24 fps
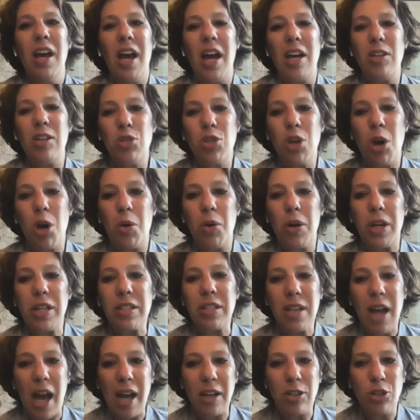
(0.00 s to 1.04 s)
And so it's
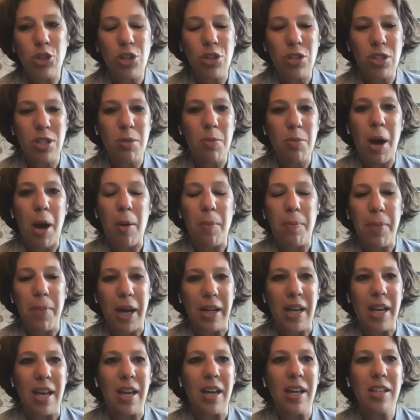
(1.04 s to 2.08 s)
not just about
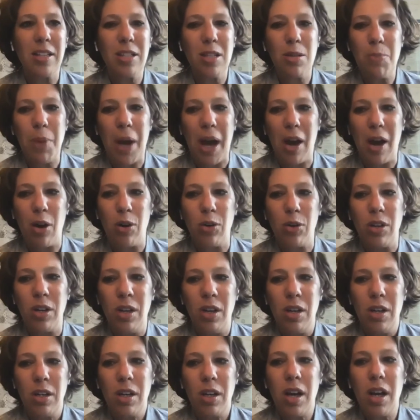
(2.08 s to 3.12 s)
money, it's about
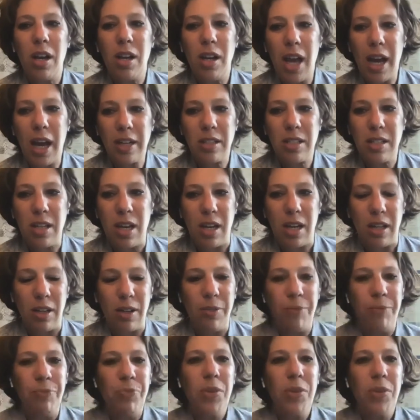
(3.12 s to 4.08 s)
connecting